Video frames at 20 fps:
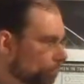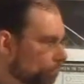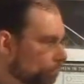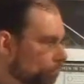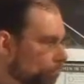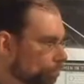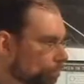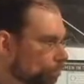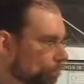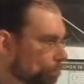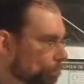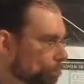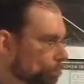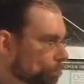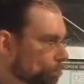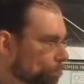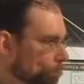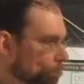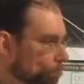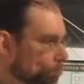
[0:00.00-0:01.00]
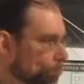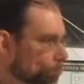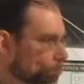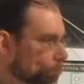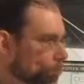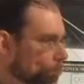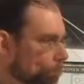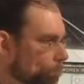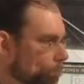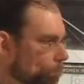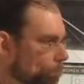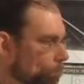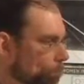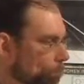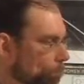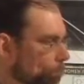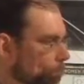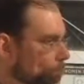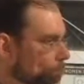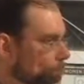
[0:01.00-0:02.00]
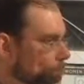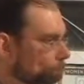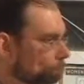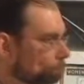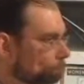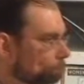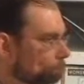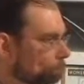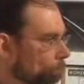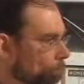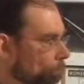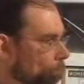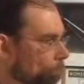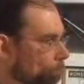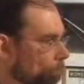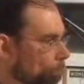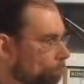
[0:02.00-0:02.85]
(silence)